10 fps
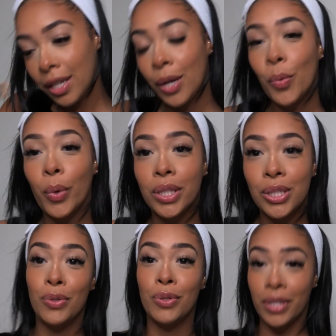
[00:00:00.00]
which
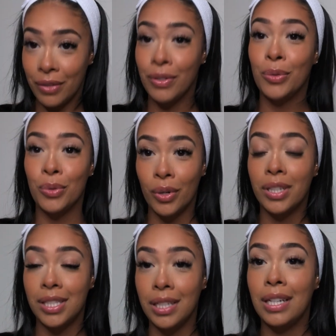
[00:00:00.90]
if you live in New York
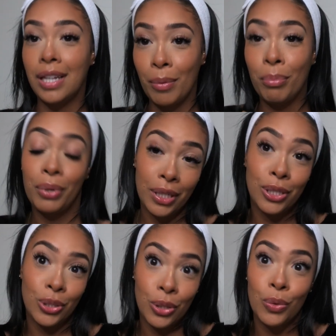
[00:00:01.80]
City, I'm pretty
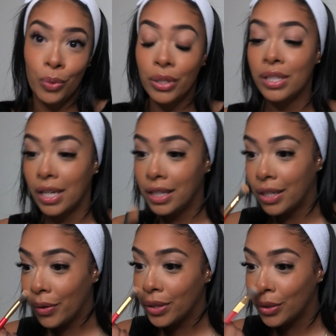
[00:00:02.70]
sure you were standing
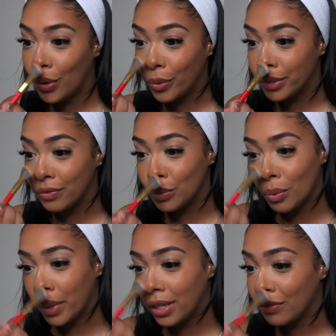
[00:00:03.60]
out in the cold if you were
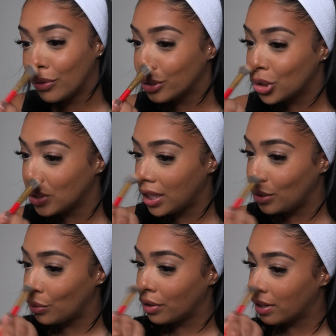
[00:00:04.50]
waiting for a train
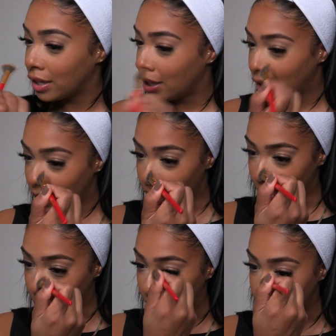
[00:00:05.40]
or the
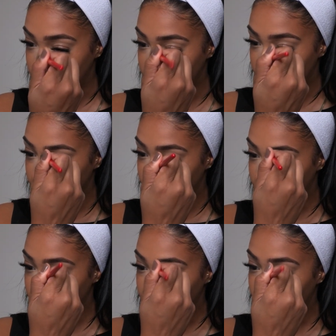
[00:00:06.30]
bus.
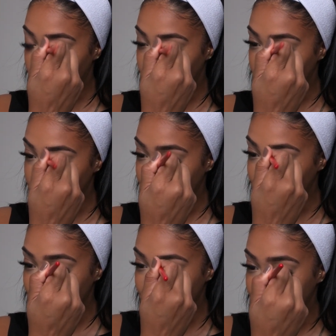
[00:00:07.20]
And I
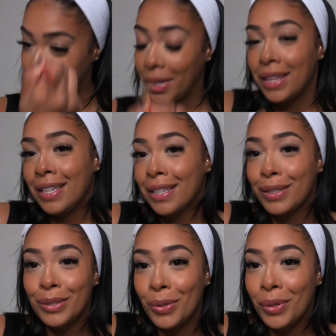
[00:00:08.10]
don't know, I think it
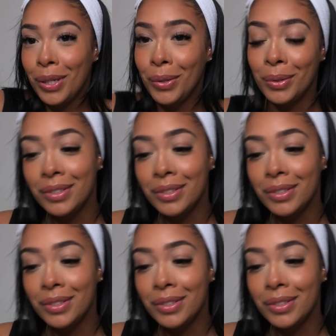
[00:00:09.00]
looks so cute.